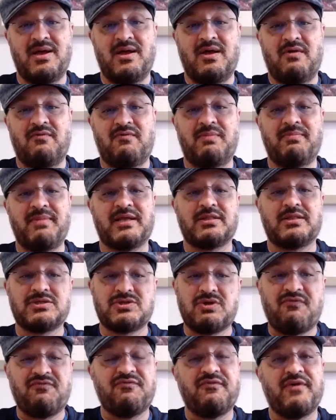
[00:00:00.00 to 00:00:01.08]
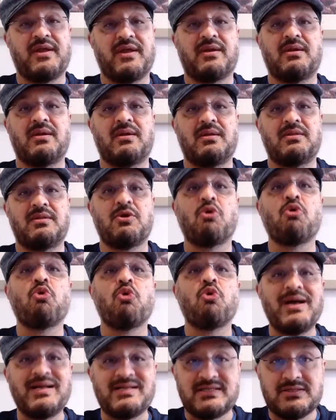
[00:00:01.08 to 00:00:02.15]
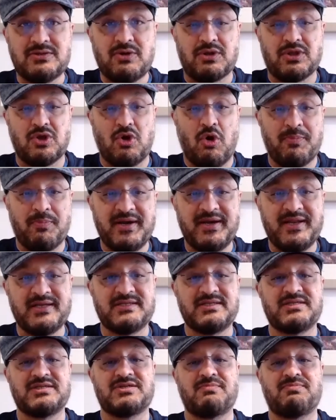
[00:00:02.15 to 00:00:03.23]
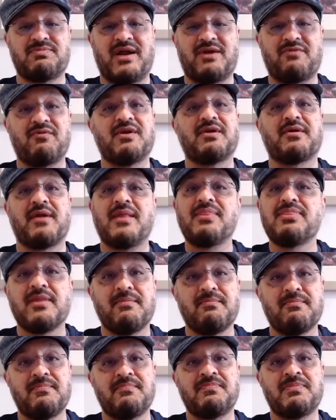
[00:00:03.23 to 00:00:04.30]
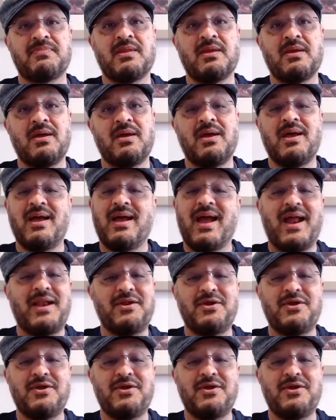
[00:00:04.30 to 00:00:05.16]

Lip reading: will make the software, the OS or the operating system that will run them. And